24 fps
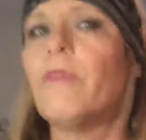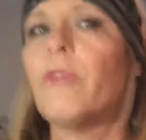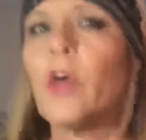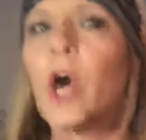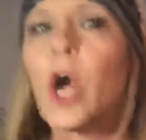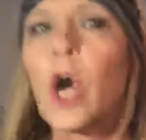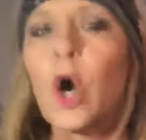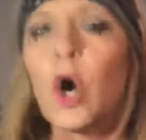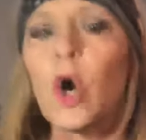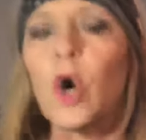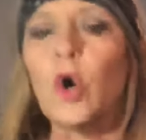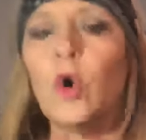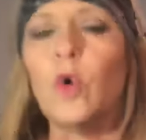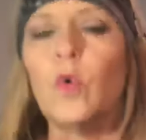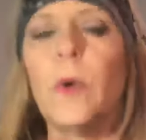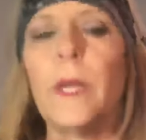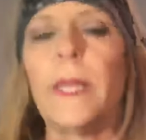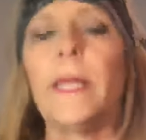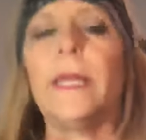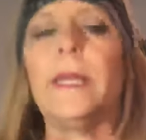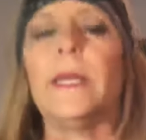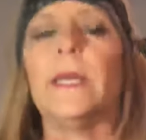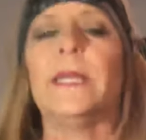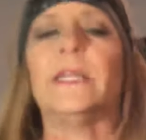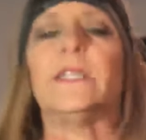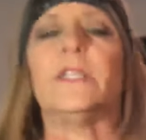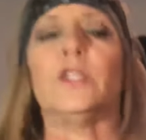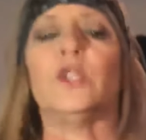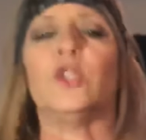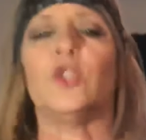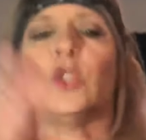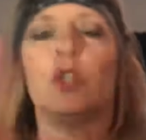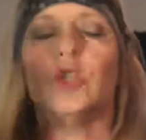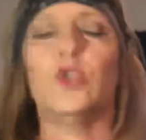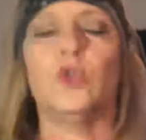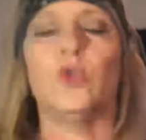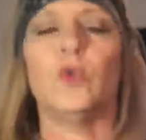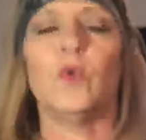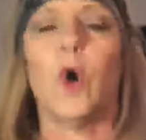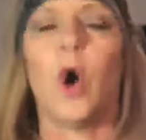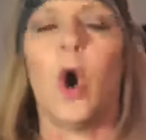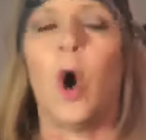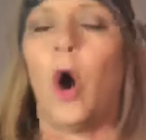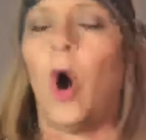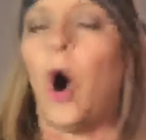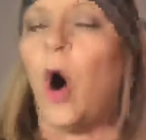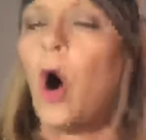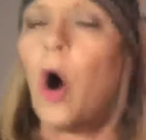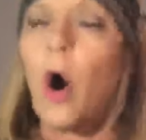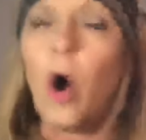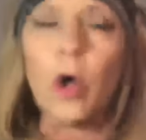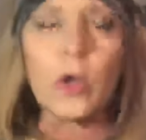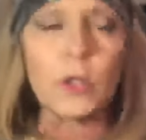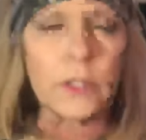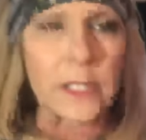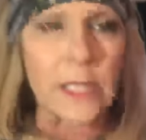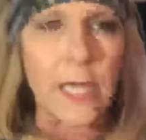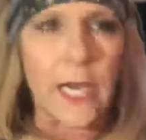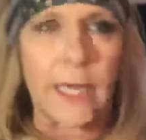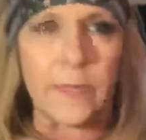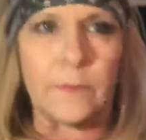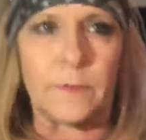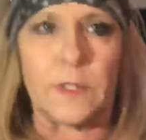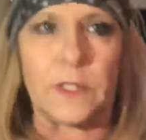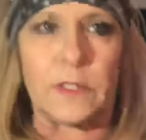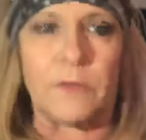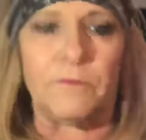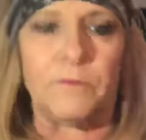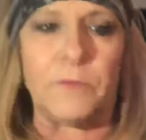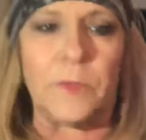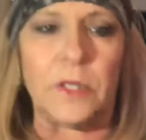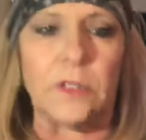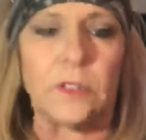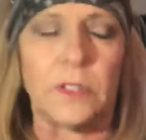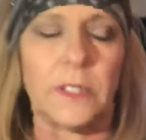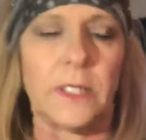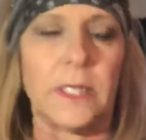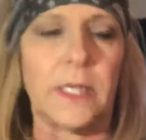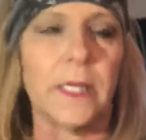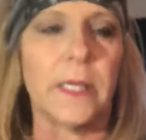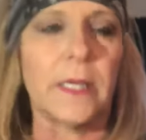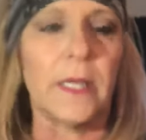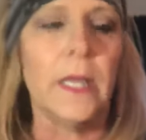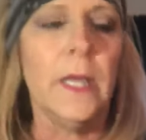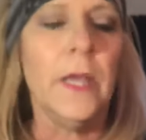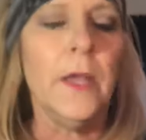though he listens to all types of music,